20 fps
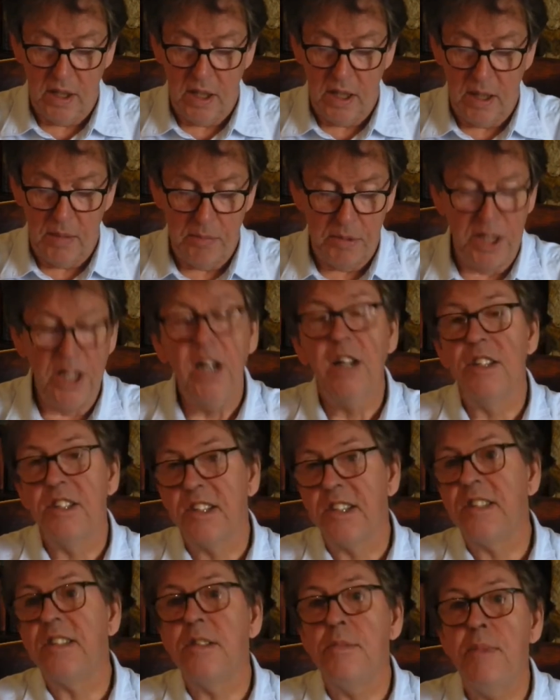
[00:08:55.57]
But he
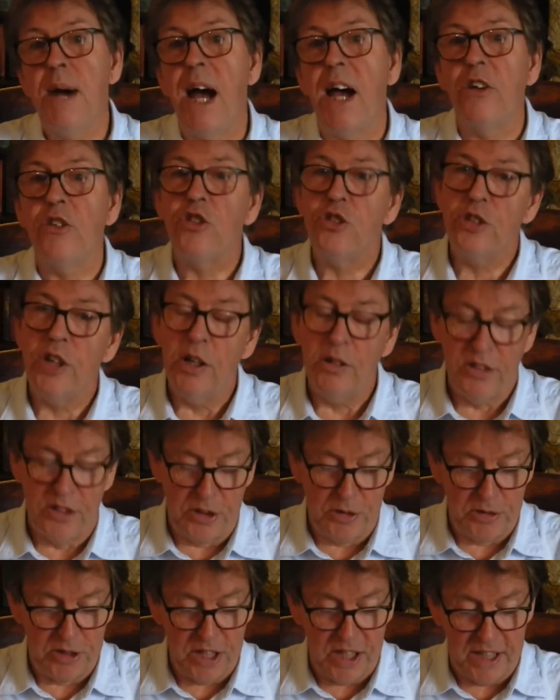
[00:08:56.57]
answers to mash, don't
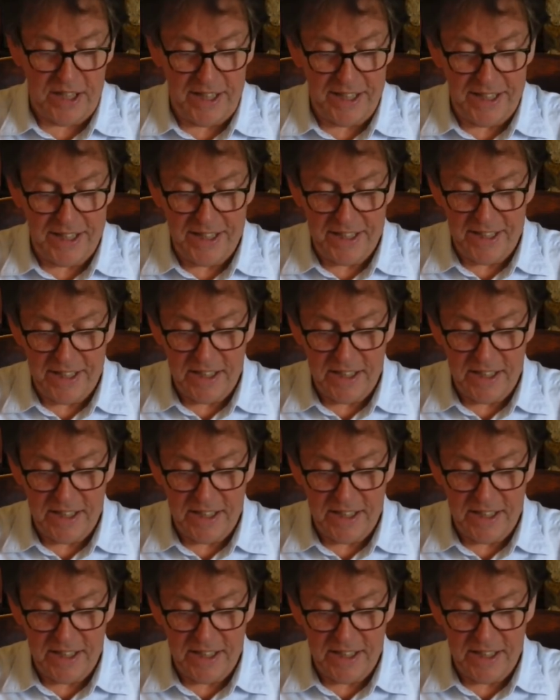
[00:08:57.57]
you, darling?"